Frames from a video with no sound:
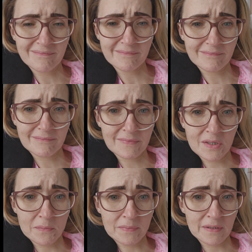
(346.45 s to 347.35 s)
not
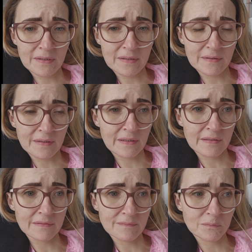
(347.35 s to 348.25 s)
brilliant and
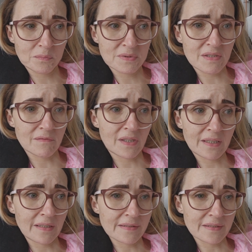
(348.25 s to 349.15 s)
didn't really
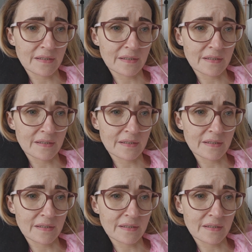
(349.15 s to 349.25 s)
listen